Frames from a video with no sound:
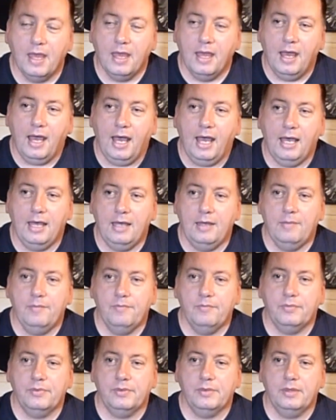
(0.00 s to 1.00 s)
I
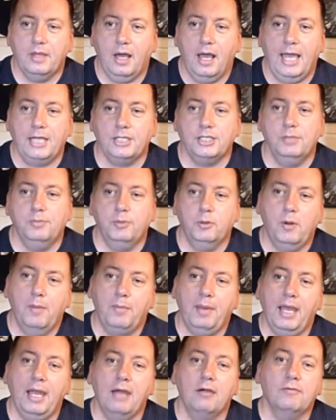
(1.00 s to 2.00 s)
actually bought a
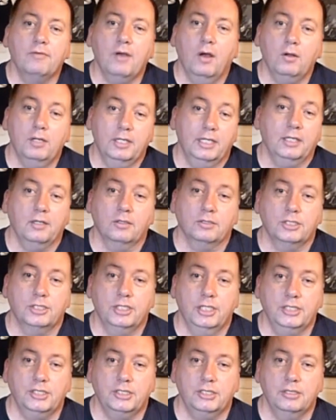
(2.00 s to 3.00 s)
pair of holiday
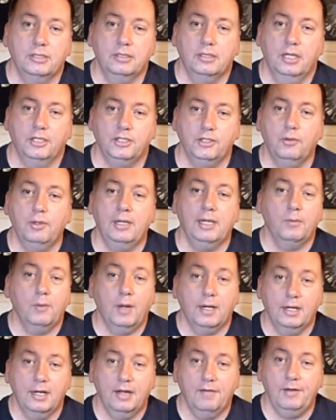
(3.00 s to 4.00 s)
cottages adjoining one
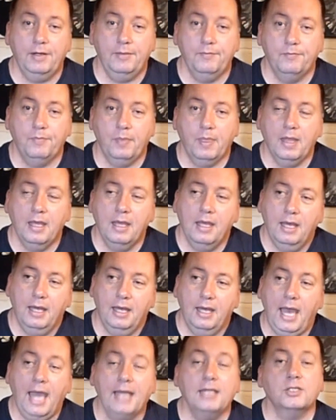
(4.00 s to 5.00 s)
another,
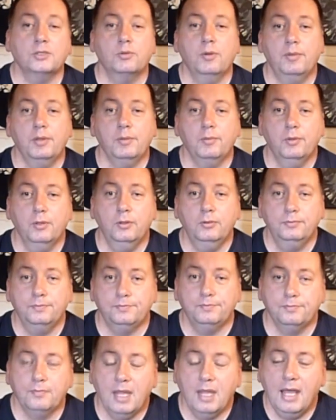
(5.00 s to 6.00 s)
had a swimming pool,
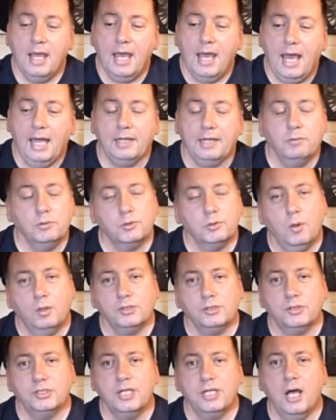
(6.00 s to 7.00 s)
and it was
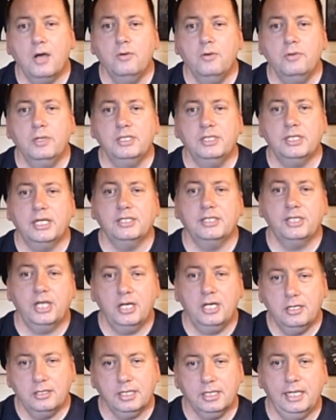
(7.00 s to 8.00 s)
what's known as a
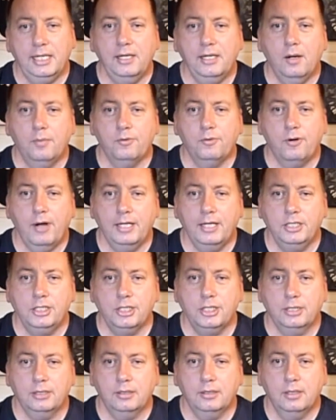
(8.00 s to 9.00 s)
turnkey
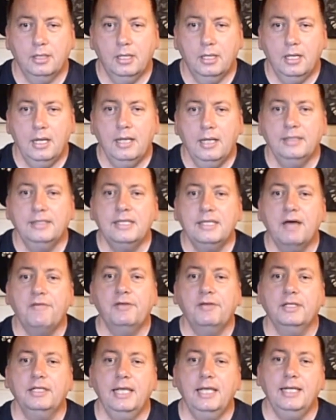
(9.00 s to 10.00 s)
operation.
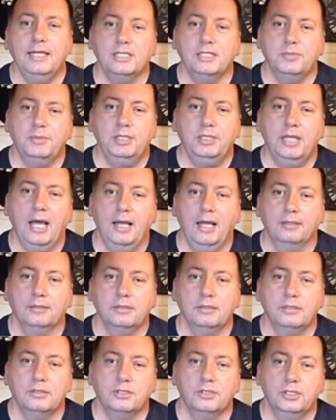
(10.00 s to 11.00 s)
Nothing needed to be
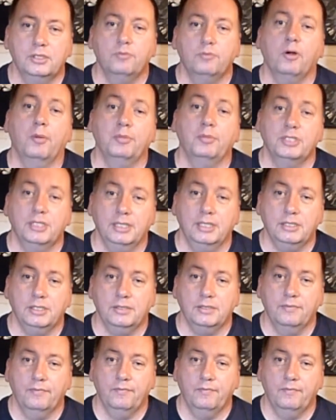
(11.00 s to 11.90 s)
done to the properties.